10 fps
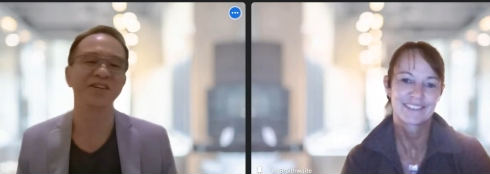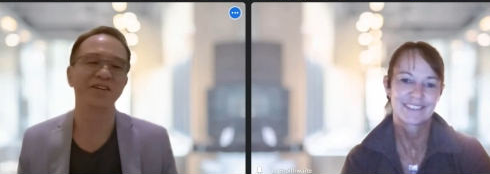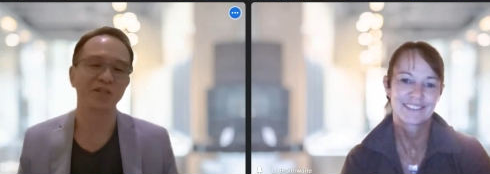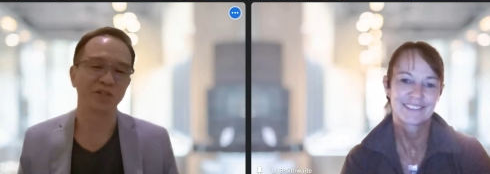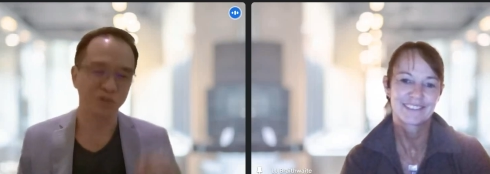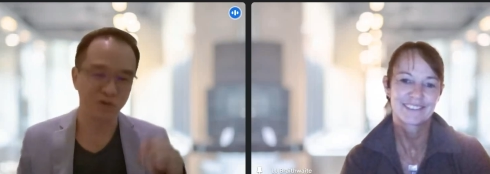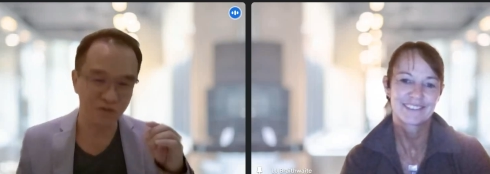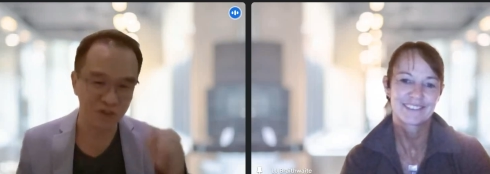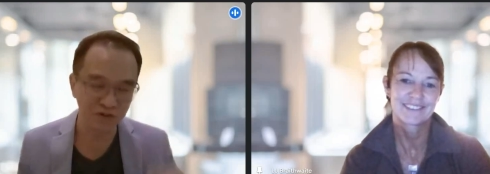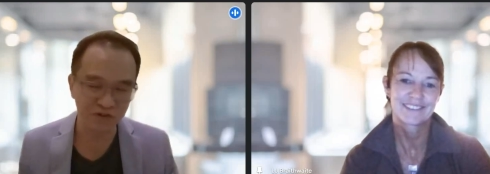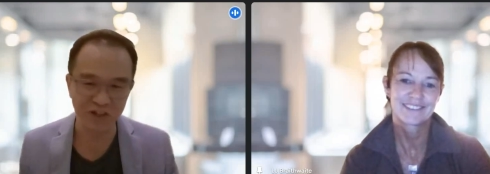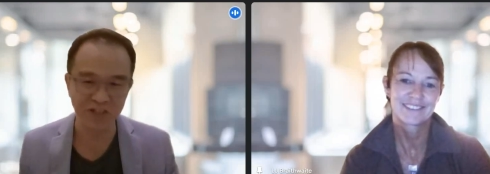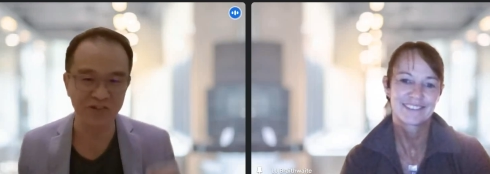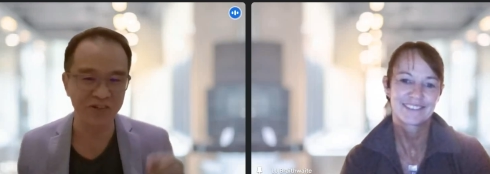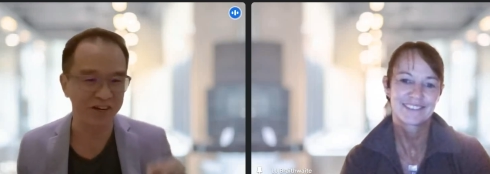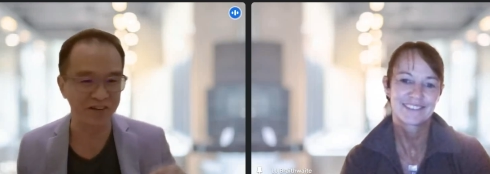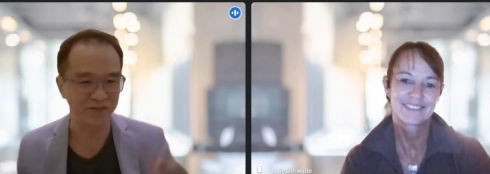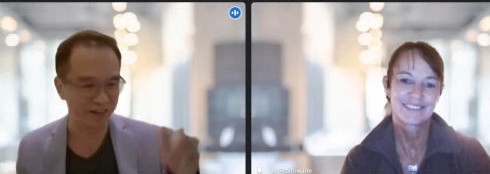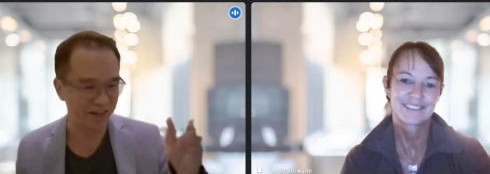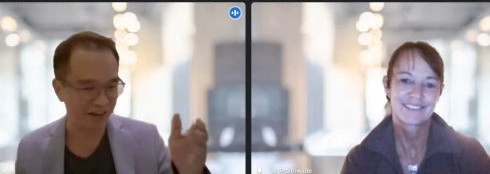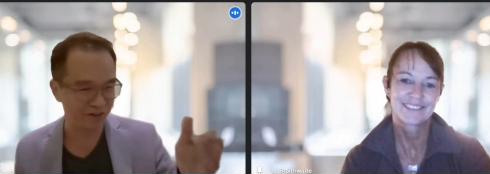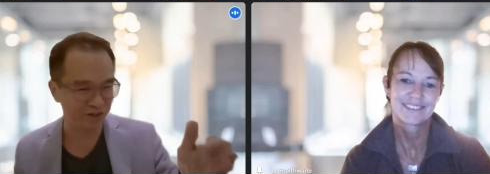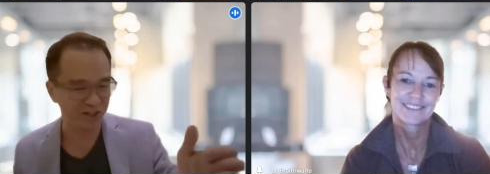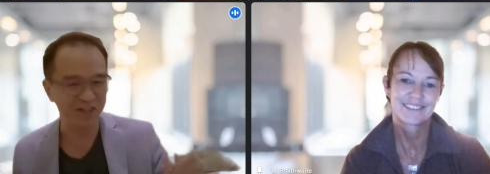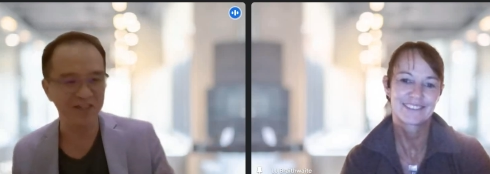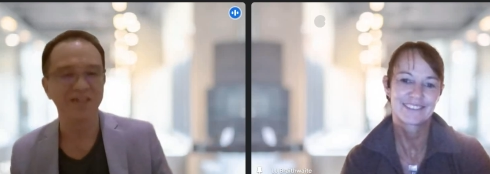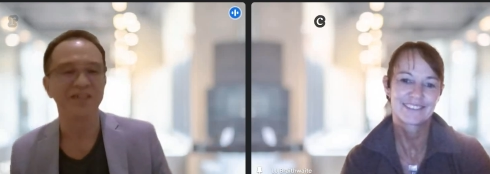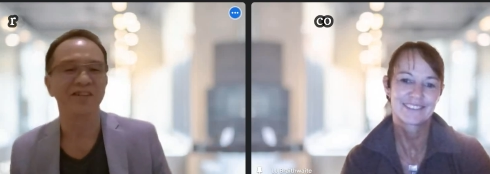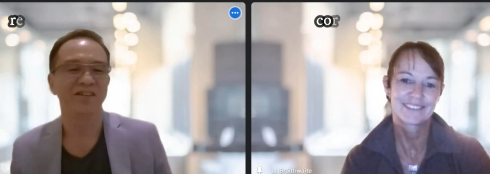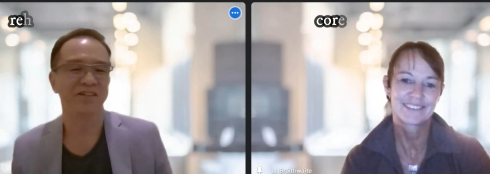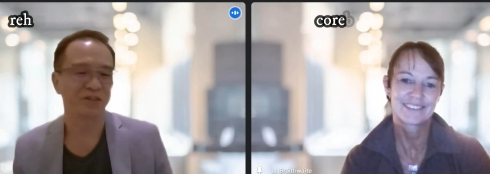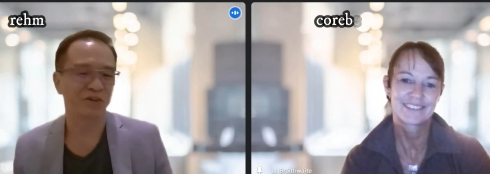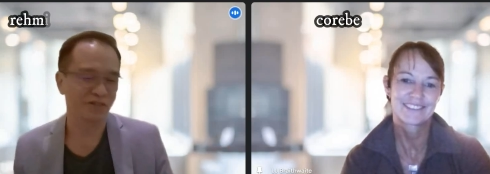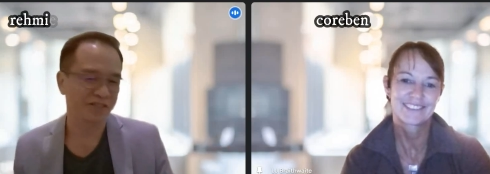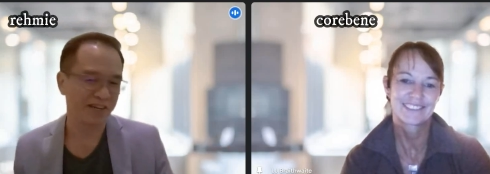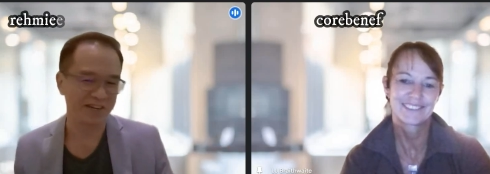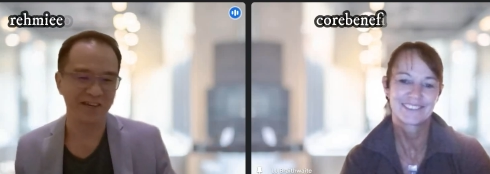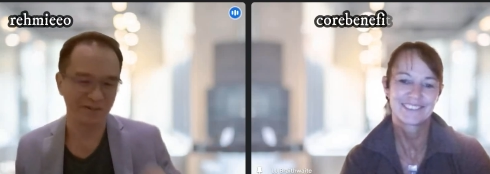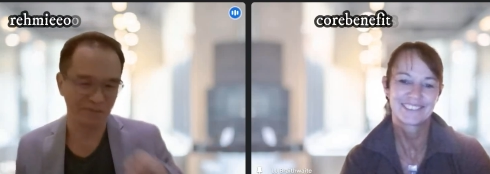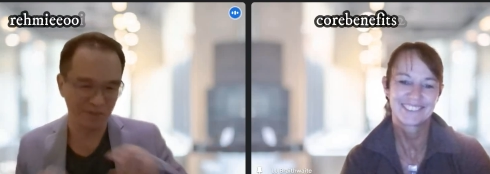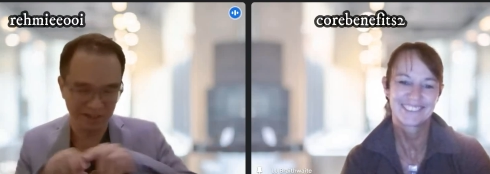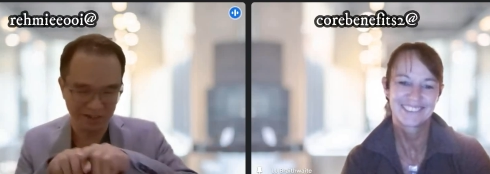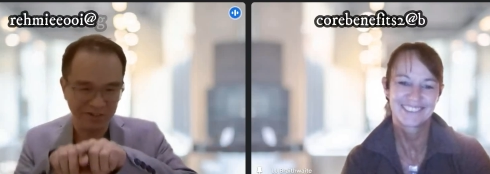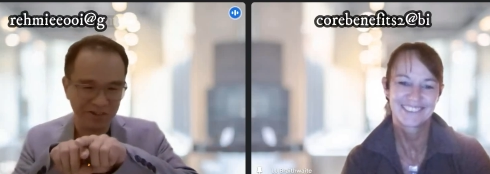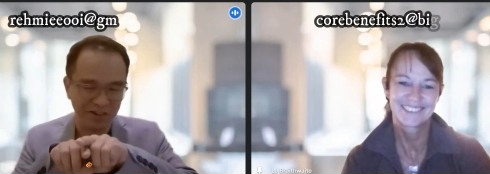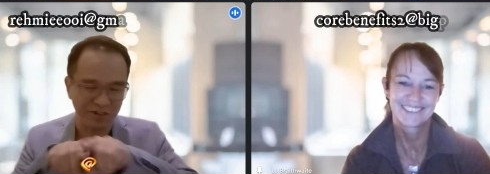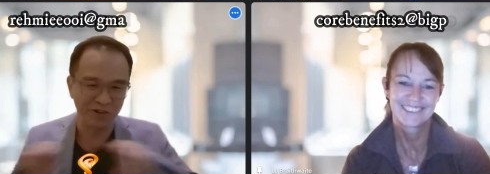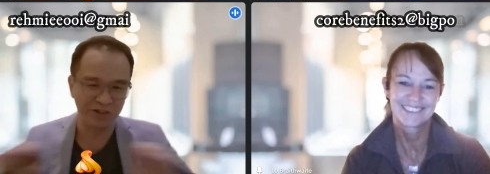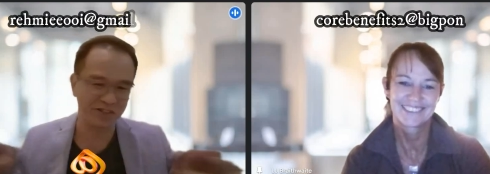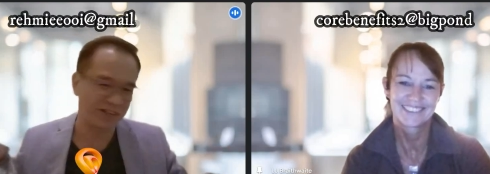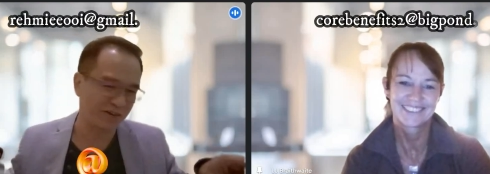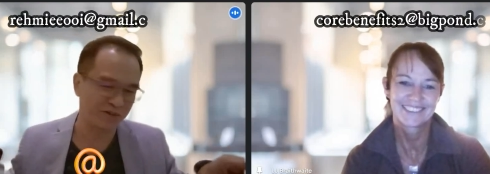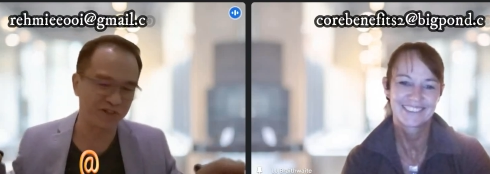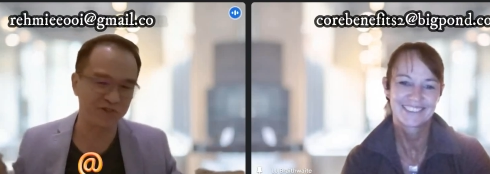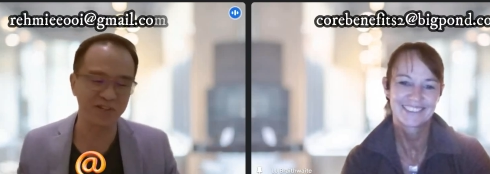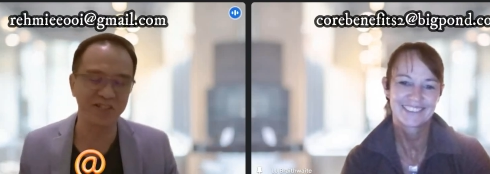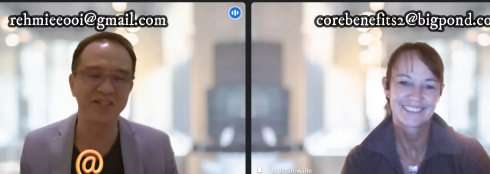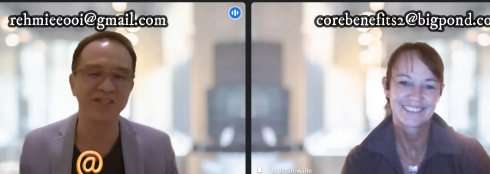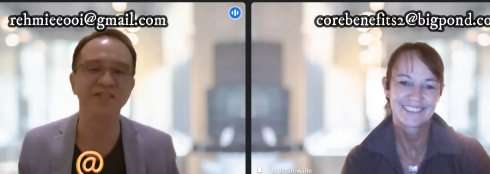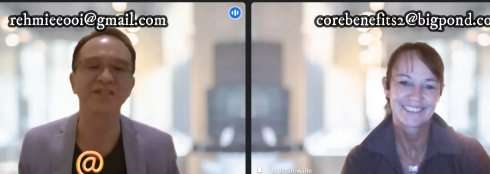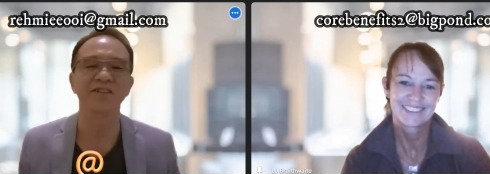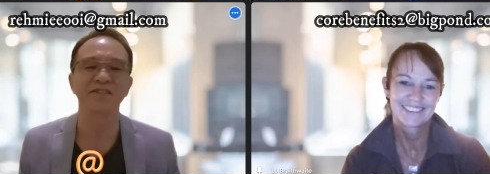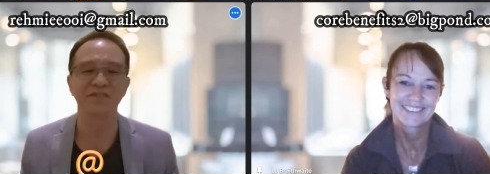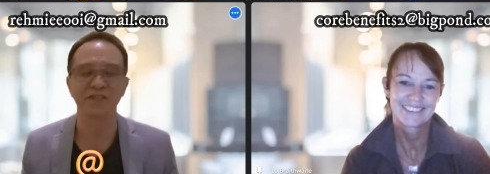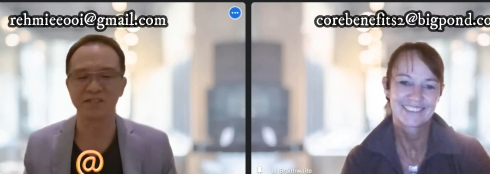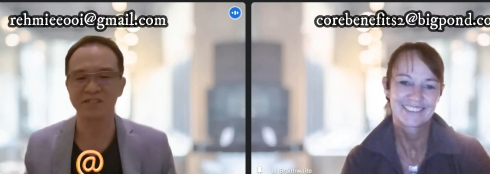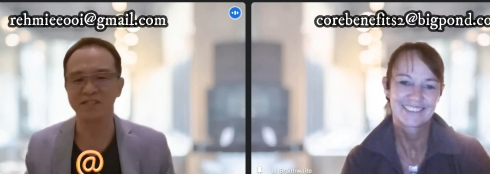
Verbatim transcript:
Speaker 1: So feel free to connect with LJ. Her contact can be, you know, across our screen here. You can see